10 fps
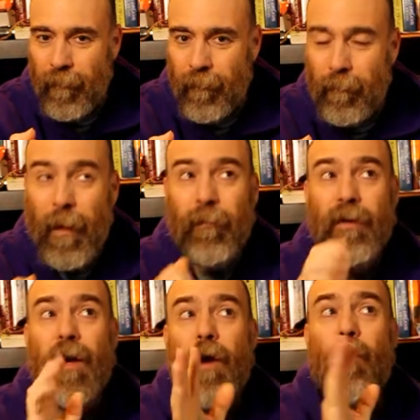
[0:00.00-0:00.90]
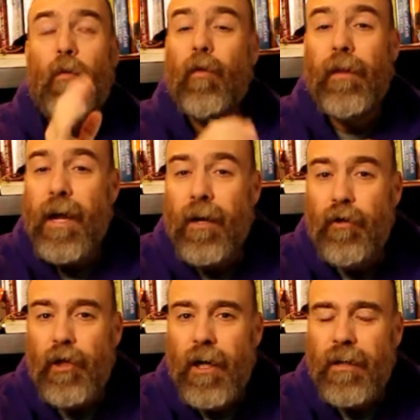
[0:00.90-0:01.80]
My friends, think of
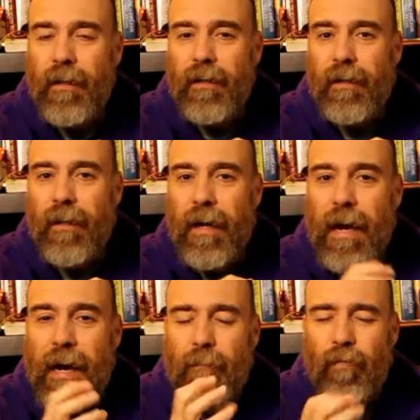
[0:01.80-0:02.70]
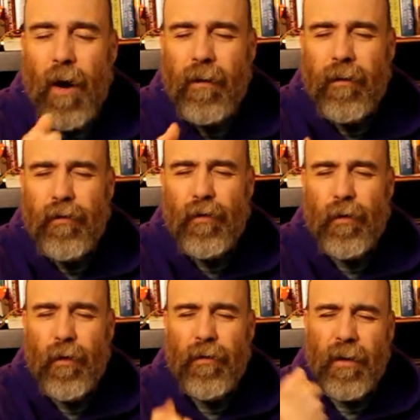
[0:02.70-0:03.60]
Jesus. He brought the
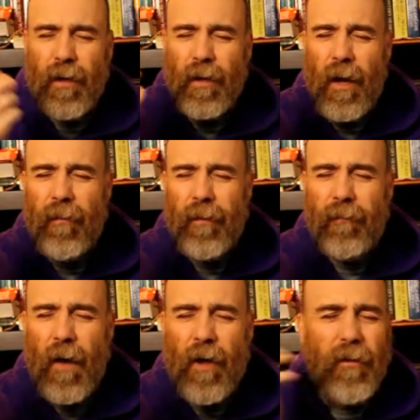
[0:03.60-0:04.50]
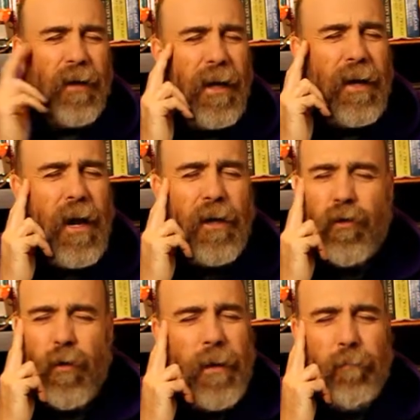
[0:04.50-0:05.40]
truth and the loving Father, and they
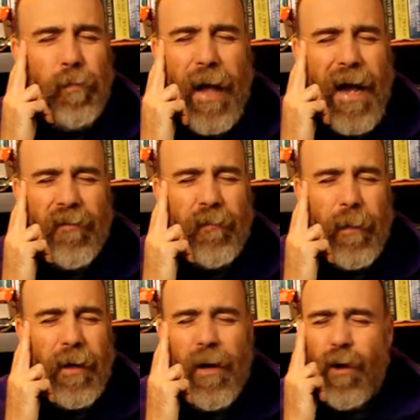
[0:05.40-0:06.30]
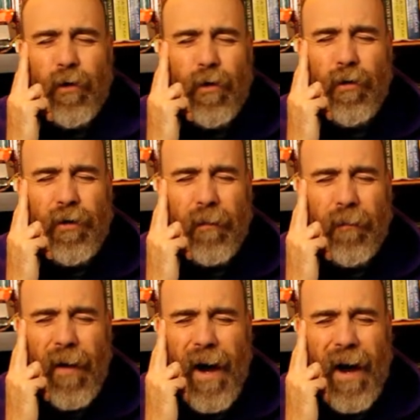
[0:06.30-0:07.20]
screamed, Blasphemy,
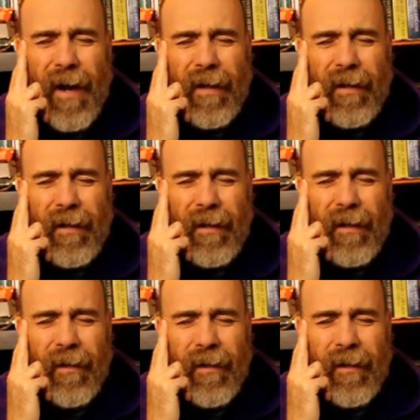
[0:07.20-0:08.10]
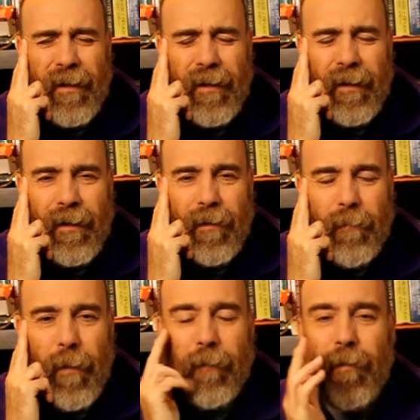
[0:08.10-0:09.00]
crucify
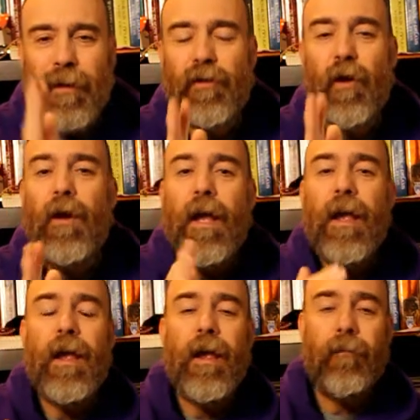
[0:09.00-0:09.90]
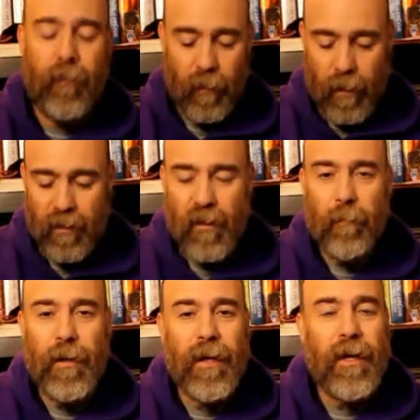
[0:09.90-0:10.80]
my friend. So if you, it's
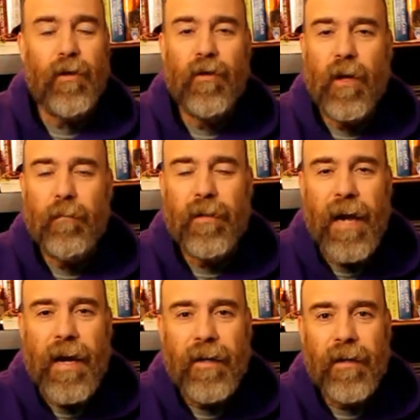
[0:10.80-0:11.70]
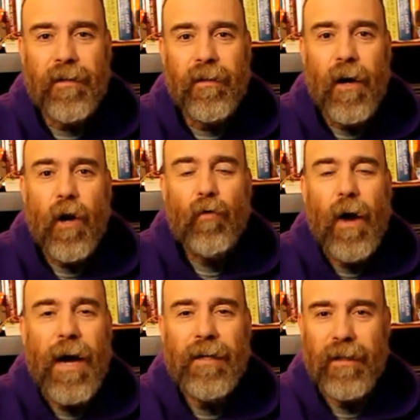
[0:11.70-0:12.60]
something in you as I'm saying this
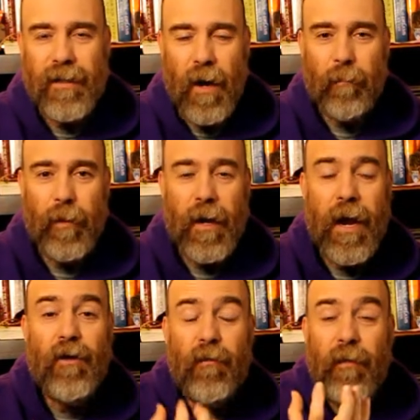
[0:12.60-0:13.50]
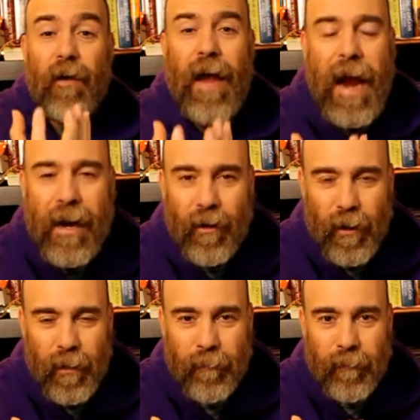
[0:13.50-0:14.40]
rises up and you feel anger